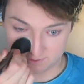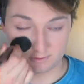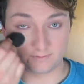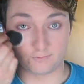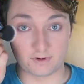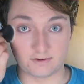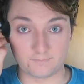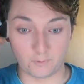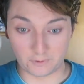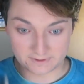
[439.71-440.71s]
to sort of
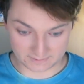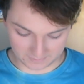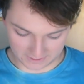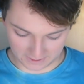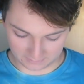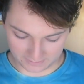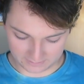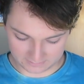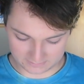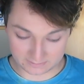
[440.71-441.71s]
reinforce my
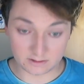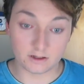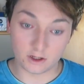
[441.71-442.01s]
highlights